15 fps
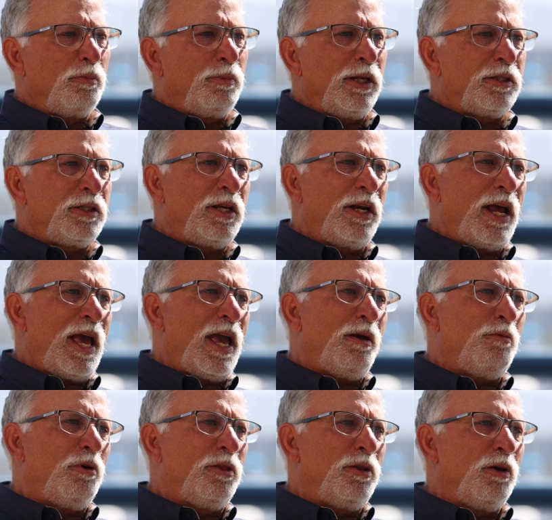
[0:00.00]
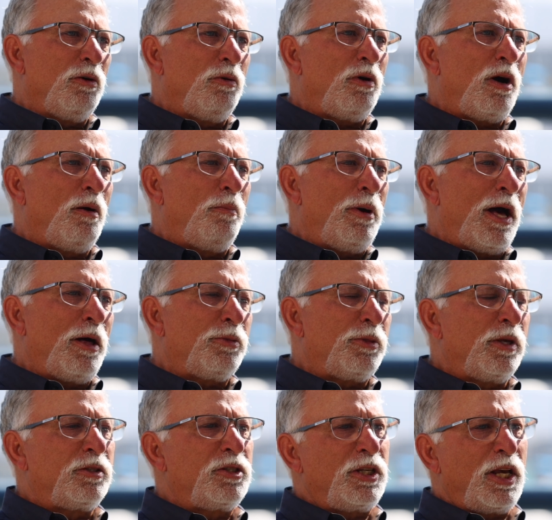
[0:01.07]
bit today with you about
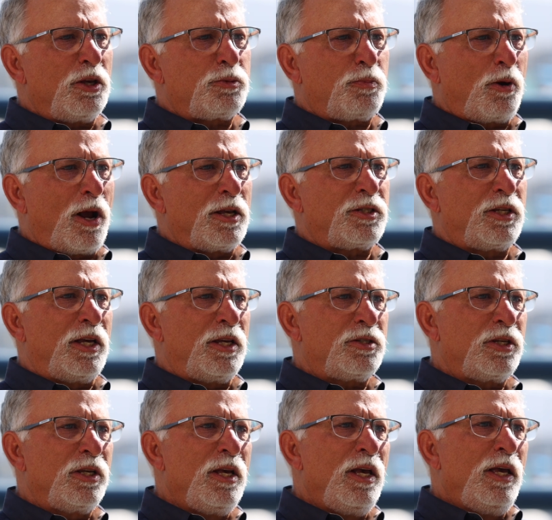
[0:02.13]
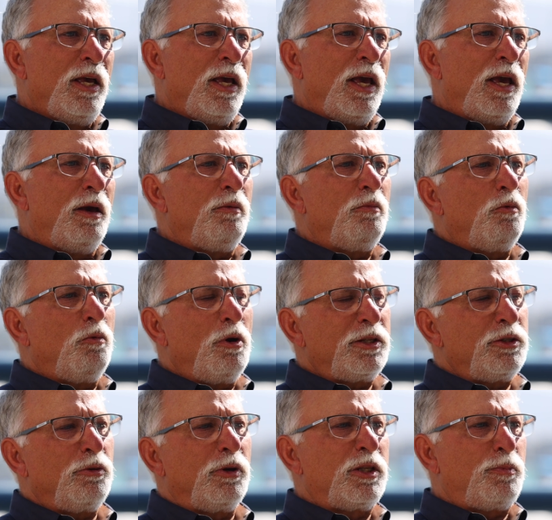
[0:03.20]
the sales process and what
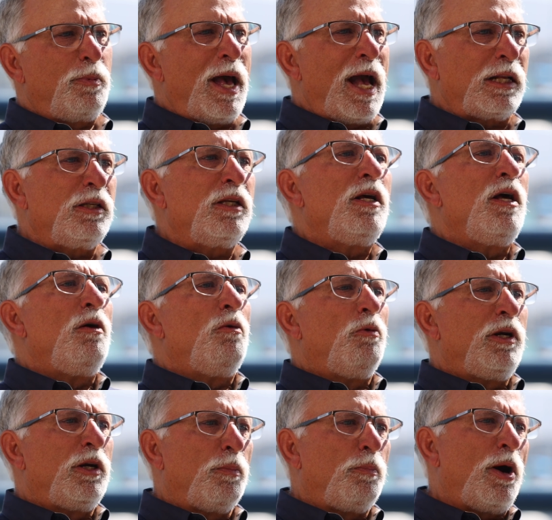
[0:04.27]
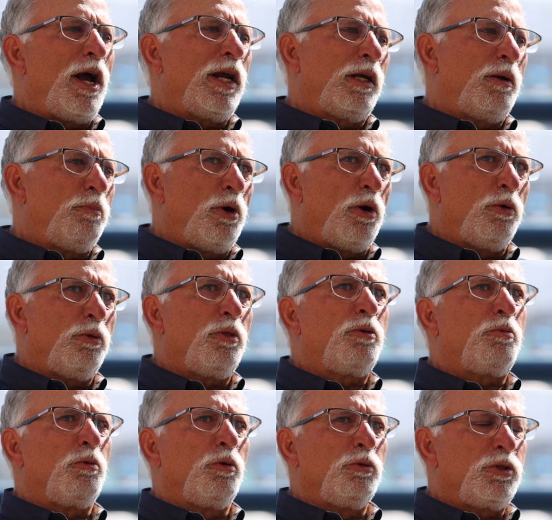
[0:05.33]
to expect when you're buying a boat
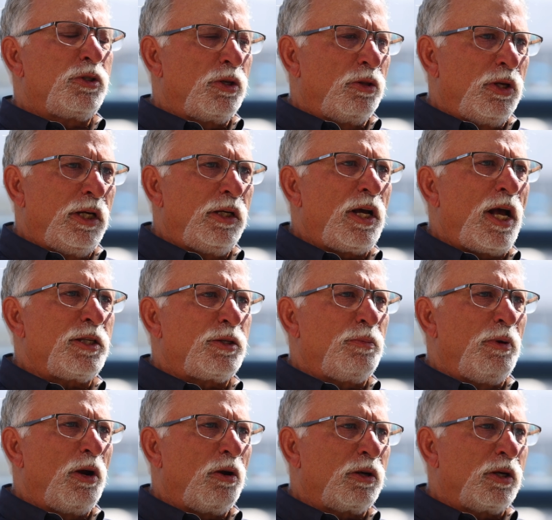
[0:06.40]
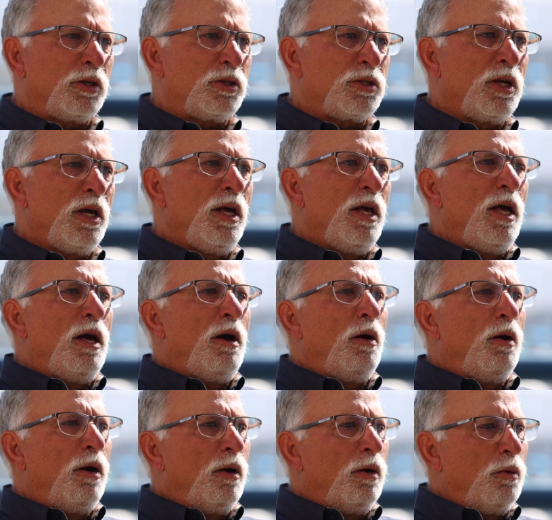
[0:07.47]
through Selene Yachts Americas.
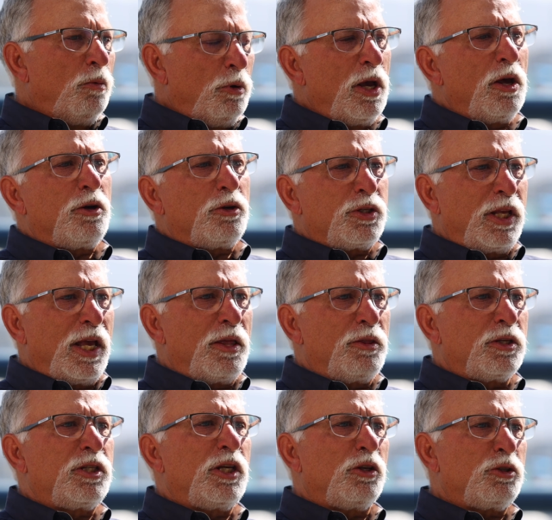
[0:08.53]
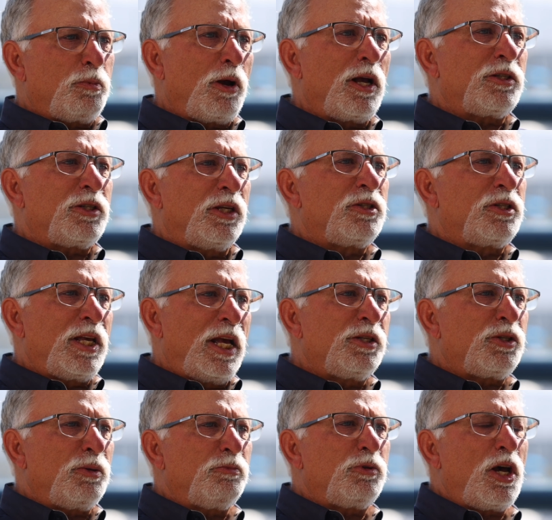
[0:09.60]
We understand the sales process
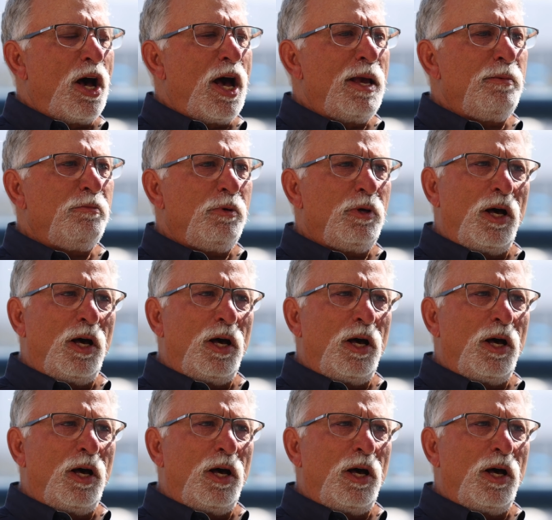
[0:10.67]
takes some time.